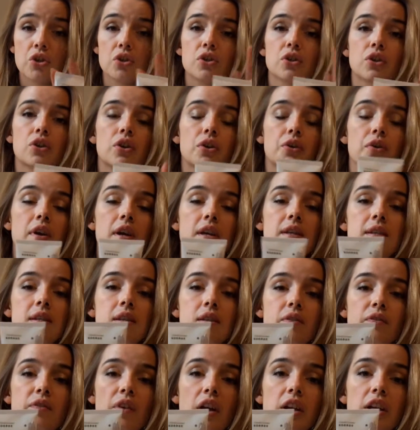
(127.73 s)
So Caress
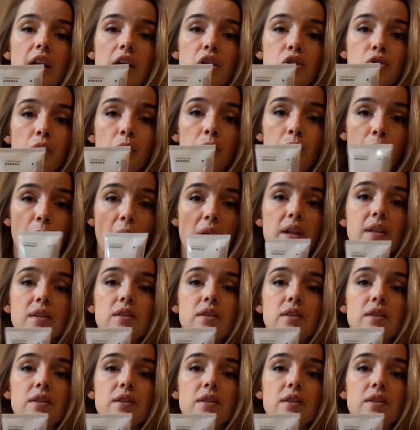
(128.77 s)
is a very natural brand.